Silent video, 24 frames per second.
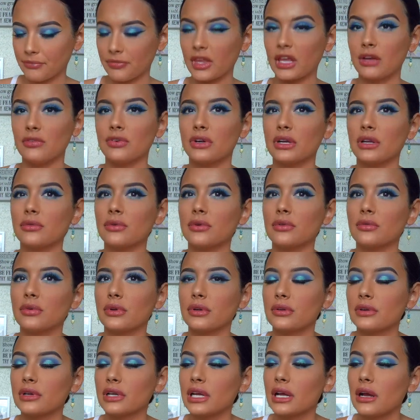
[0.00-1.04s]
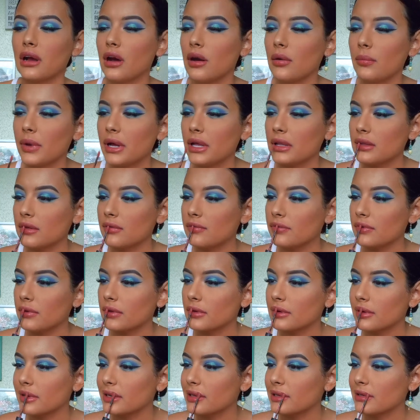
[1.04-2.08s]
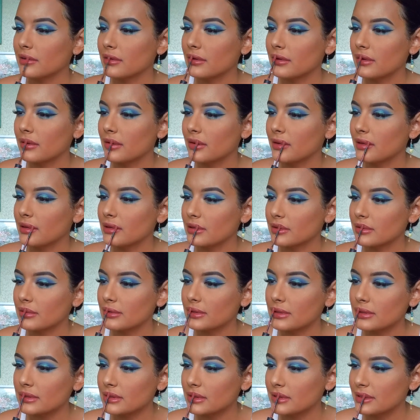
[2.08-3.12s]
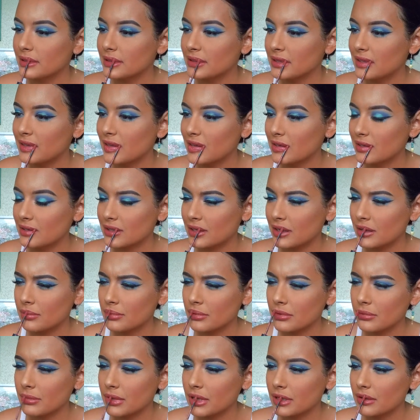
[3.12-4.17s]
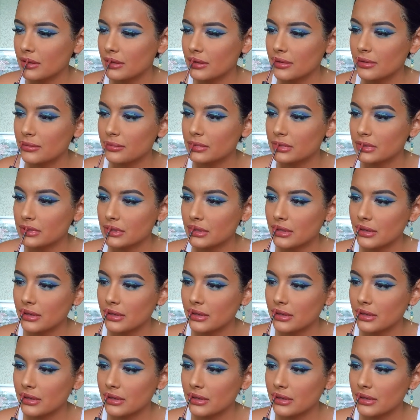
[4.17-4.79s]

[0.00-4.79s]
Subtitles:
And for anyone wondering, all my lip filler is gone. So this is the shape of my lips.